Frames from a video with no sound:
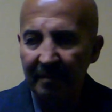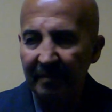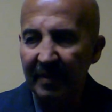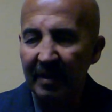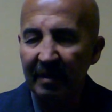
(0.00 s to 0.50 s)

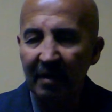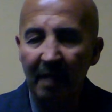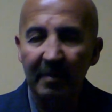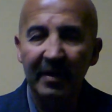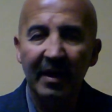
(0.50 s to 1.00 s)
the
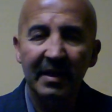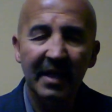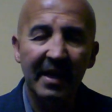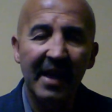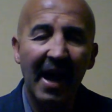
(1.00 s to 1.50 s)
carbon dioxide
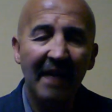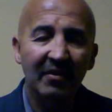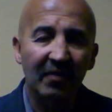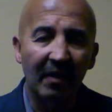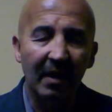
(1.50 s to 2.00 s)

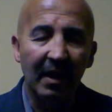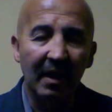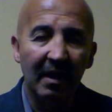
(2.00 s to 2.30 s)
naturally.